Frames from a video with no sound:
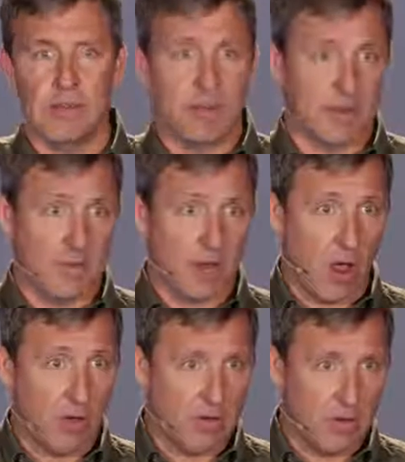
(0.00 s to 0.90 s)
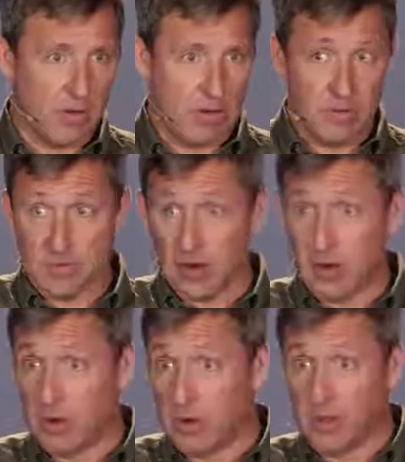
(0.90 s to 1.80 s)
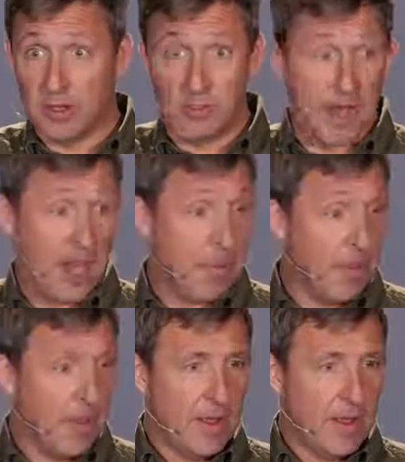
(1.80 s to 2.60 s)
because I'm taller than you, sorry, we're all a little bit ape,